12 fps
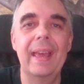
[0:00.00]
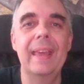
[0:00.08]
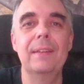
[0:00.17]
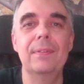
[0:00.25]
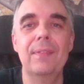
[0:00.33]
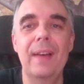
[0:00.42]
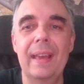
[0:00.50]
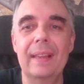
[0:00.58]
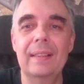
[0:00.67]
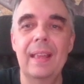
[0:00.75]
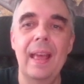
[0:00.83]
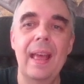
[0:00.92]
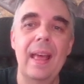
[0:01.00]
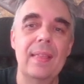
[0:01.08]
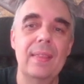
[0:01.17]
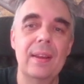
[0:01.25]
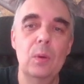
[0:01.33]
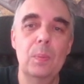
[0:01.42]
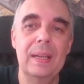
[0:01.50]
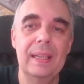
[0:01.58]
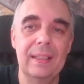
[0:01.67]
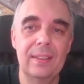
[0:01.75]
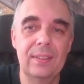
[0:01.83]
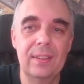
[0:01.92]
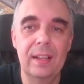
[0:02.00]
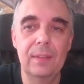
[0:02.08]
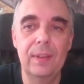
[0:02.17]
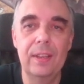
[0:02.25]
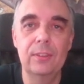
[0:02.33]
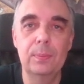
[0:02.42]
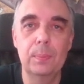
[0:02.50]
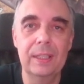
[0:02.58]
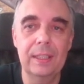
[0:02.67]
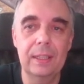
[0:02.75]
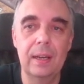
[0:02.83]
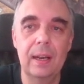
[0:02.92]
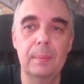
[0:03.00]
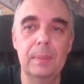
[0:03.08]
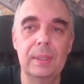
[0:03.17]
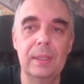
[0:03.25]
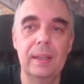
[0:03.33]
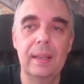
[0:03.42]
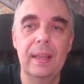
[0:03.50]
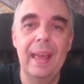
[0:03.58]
In fact, the opening itself is pretty common.